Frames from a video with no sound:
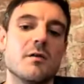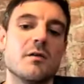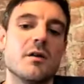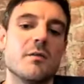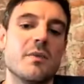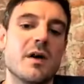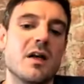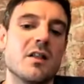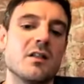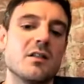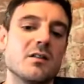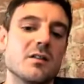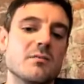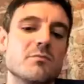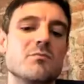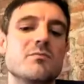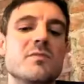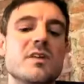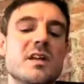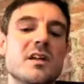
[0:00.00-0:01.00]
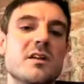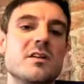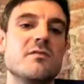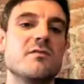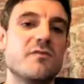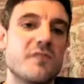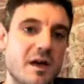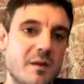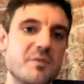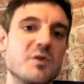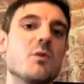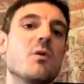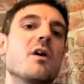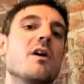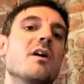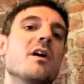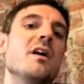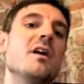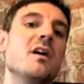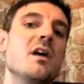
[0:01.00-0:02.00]
about
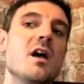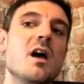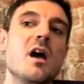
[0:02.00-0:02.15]
mid-February,